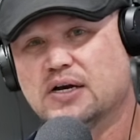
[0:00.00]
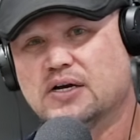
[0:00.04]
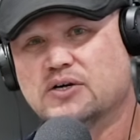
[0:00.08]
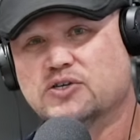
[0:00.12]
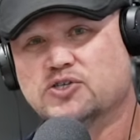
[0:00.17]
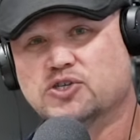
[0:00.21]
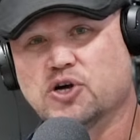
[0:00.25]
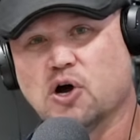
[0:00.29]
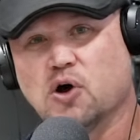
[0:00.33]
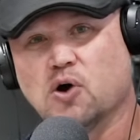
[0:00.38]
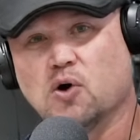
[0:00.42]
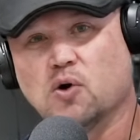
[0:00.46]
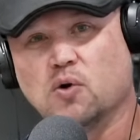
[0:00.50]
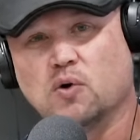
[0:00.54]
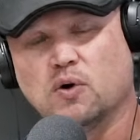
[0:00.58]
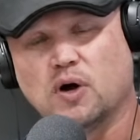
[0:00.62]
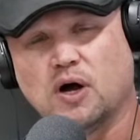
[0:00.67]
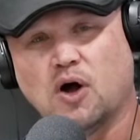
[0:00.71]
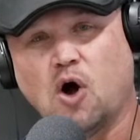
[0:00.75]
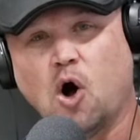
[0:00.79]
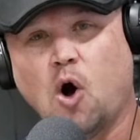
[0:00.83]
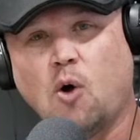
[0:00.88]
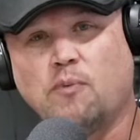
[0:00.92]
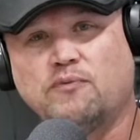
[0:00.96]
So
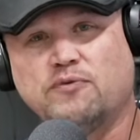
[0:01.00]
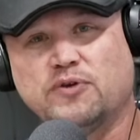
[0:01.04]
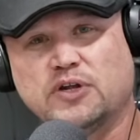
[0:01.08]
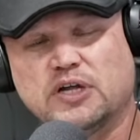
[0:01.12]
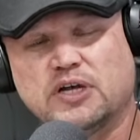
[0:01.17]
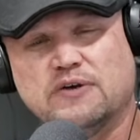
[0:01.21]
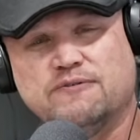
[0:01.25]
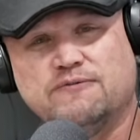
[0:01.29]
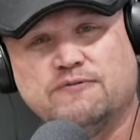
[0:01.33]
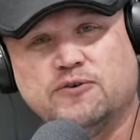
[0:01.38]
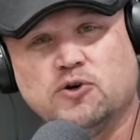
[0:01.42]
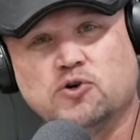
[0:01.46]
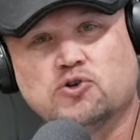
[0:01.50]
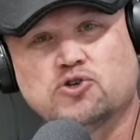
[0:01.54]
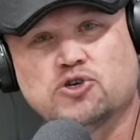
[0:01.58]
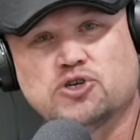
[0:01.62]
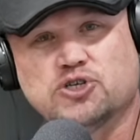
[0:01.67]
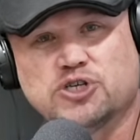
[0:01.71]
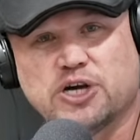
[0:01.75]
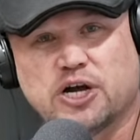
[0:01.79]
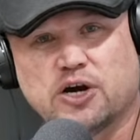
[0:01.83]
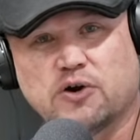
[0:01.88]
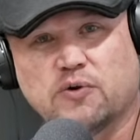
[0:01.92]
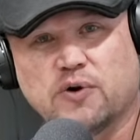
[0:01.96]
hopefully future
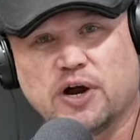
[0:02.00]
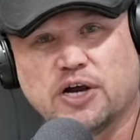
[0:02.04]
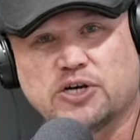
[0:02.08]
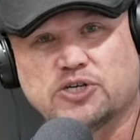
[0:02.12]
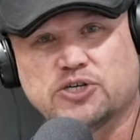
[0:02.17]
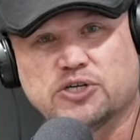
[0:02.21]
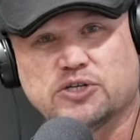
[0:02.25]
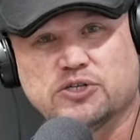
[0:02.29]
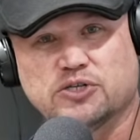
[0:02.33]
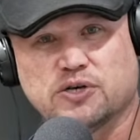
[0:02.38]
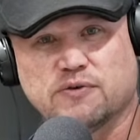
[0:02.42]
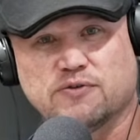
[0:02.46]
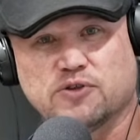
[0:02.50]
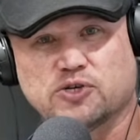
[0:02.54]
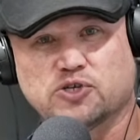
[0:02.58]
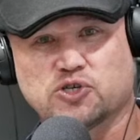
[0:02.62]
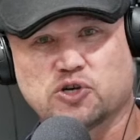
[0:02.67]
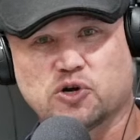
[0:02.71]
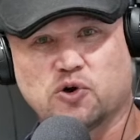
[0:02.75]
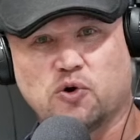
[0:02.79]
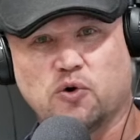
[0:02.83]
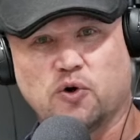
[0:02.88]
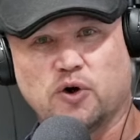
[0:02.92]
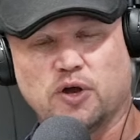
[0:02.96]
generations of the
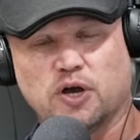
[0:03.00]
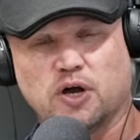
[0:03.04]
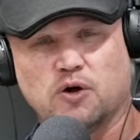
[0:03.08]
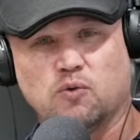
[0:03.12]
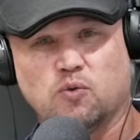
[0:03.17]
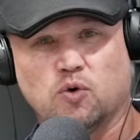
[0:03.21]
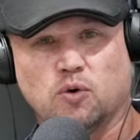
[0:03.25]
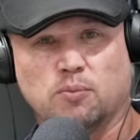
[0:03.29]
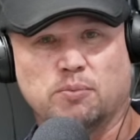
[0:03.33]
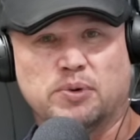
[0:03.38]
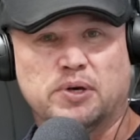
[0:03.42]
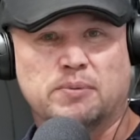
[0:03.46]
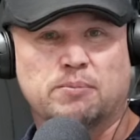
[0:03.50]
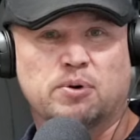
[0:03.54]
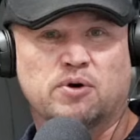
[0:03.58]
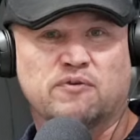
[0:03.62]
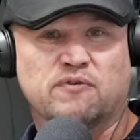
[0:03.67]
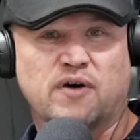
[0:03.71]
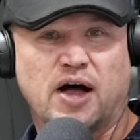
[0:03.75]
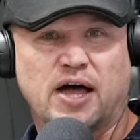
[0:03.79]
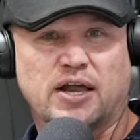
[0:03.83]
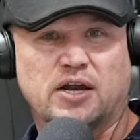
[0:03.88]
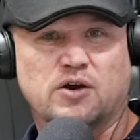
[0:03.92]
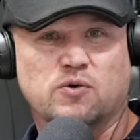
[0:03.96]
Sequoia will be
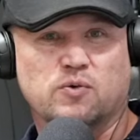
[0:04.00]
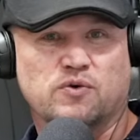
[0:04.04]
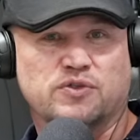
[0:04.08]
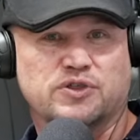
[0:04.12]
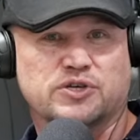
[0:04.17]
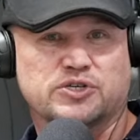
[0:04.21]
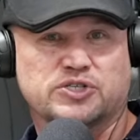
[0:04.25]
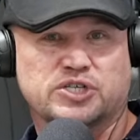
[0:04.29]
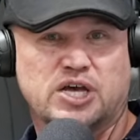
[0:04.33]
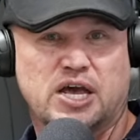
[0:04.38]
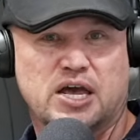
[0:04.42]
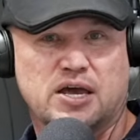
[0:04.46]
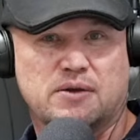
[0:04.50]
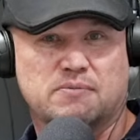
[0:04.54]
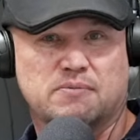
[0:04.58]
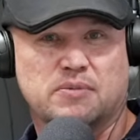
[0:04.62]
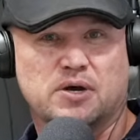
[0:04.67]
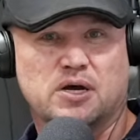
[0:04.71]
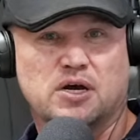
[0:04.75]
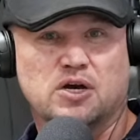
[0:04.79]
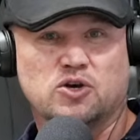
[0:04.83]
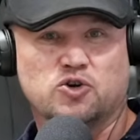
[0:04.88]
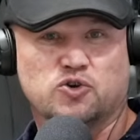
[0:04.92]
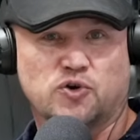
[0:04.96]
provided with the same
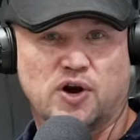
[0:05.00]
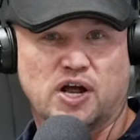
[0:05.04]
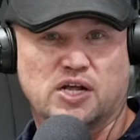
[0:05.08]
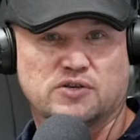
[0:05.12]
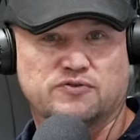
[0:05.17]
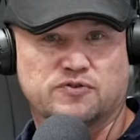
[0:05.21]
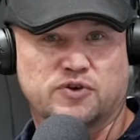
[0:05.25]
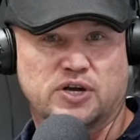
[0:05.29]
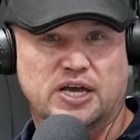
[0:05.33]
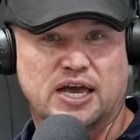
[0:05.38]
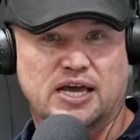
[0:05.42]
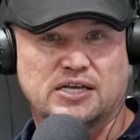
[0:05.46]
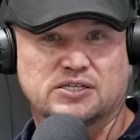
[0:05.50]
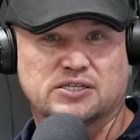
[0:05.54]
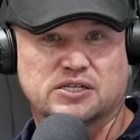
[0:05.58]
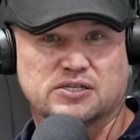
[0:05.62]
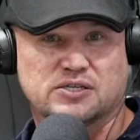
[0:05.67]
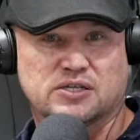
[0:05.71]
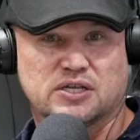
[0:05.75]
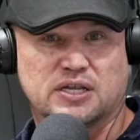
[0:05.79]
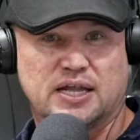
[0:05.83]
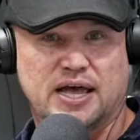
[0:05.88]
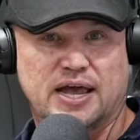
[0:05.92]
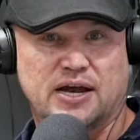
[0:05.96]
transfer case as
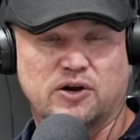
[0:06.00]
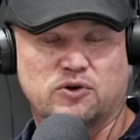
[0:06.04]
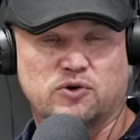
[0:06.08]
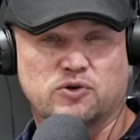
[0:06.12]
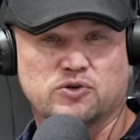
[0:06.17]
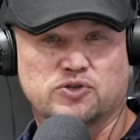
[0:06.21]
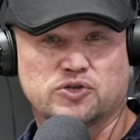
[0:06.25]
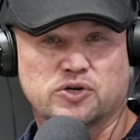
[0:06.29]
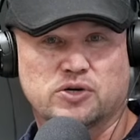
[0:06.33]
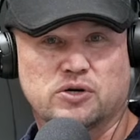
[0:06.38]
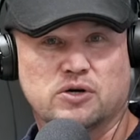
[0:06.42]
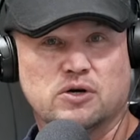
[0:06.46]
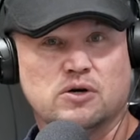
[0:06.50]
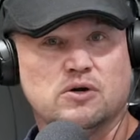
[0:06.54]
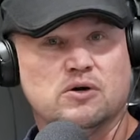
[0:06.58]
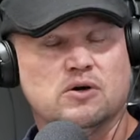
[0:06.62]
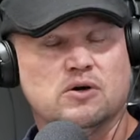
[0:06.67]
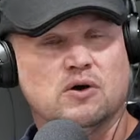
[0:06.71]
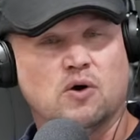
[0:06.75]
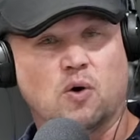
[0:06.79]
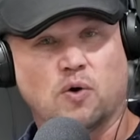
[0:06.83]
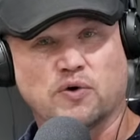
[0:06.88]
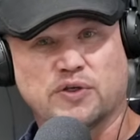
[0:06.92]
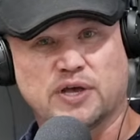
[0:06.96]
the Land Cruiser
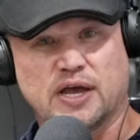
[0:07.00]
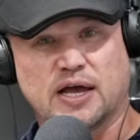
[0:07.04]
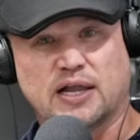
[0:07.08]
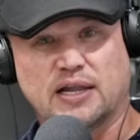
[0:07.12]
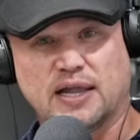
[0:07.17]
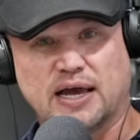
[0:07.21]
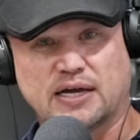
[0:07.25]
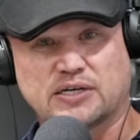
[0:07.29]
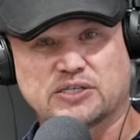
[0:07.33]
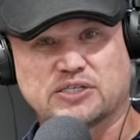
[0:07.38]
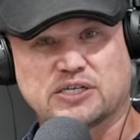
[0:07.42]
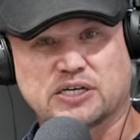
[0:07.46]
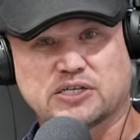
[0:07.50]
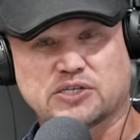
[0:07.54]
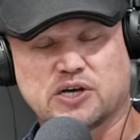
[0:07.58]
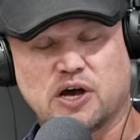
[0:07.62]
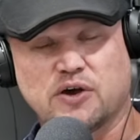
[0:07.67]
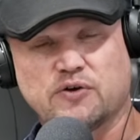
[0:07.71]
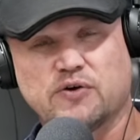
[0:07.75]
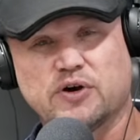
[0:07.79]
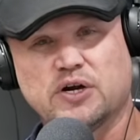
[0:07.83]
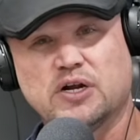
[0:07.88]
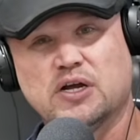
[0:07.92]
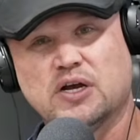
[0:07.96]
or the
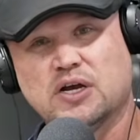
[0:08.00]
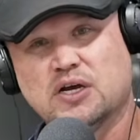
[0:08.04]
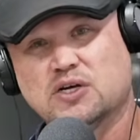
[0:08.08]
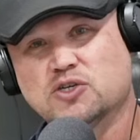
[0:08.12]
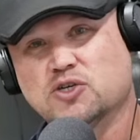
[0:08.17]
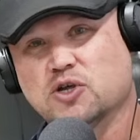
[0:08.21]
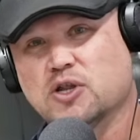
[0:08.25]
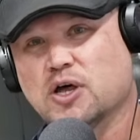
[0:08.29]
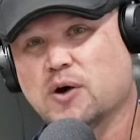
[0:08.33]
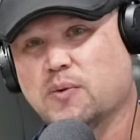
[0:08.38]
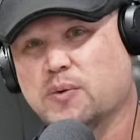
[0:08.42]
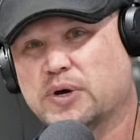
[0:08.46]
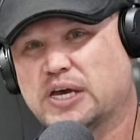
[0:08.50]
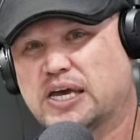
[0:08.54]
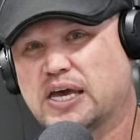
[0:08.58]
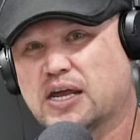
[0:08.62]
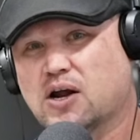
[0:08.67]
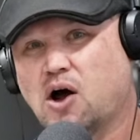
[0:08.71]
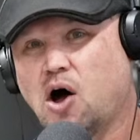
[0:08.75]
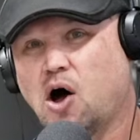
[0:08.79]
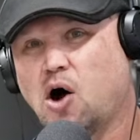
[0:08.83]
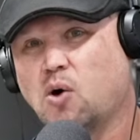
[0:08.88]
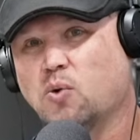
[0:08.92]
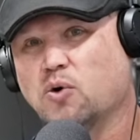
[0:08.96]
LX600 so that we get
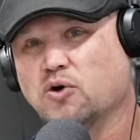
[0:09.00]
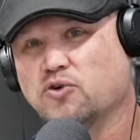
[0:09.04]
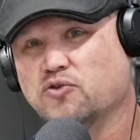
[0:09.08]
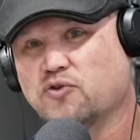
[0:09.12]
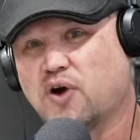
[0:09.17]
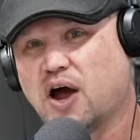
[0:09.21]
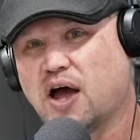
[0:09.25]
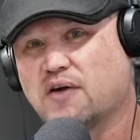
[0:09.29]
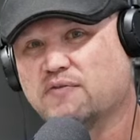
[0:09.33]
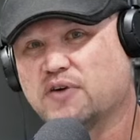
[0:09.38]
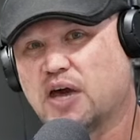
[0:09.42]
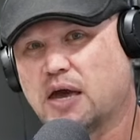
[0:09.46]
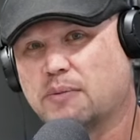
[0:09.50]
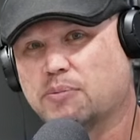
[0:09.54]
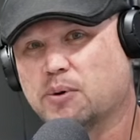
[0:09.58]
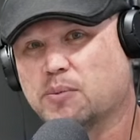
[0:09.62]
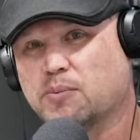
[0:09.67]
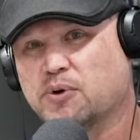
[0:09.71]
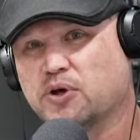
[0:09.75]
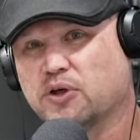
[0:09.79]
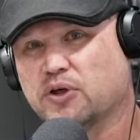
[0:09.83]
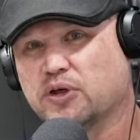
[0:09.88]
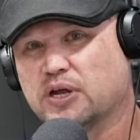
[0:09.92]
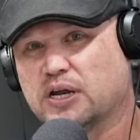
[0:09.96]
all-wheel drive
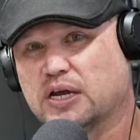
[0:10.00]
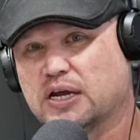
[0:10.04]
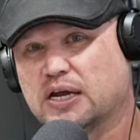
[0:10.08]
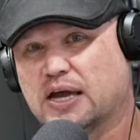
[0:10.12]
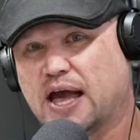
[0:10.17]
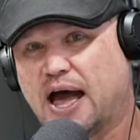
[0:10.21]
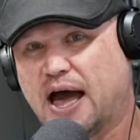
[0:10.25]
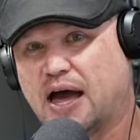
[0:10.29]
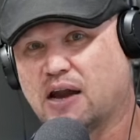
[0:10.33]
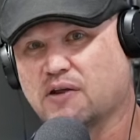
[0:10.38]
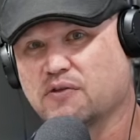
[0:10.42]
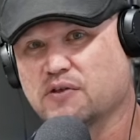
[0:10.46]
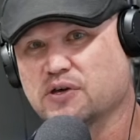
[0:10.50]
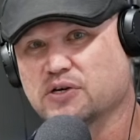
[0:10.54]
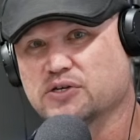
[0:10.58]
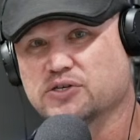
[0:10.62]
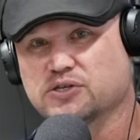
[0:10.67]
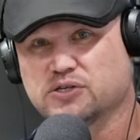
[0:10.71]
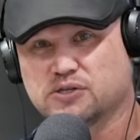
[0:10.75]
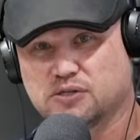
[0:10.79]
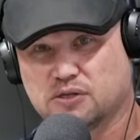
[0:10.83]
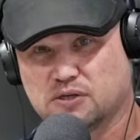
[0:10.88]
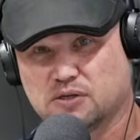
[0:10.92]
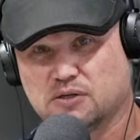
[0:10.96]
capability out of
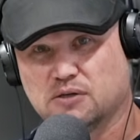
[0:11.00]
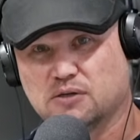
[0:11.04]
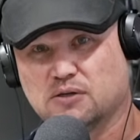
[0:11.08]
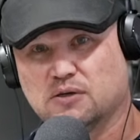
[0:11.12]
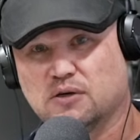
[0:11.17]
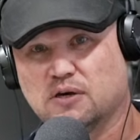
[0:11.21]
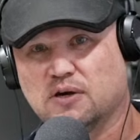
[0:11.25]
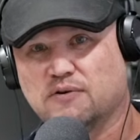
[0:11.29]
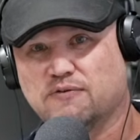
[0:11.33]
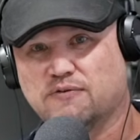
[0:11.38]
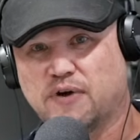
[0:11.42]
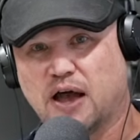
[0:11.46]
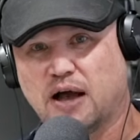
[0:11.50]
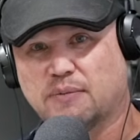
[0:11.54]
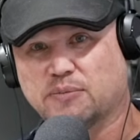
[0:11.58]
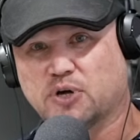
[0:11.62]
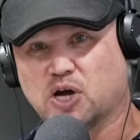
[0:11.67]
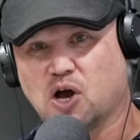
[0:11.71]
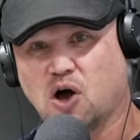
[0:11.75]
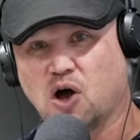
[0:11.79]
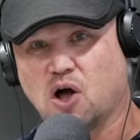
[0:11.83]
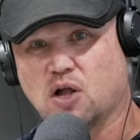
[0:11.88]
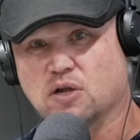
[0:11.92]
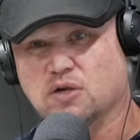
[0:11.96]
this family
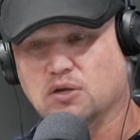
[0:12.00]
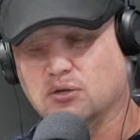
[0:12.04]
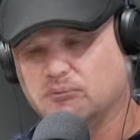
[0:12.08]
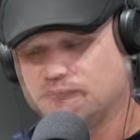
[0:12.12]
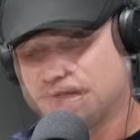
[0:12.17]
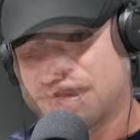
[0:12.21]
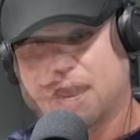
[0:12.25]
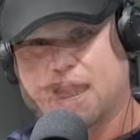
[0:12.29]
hauler.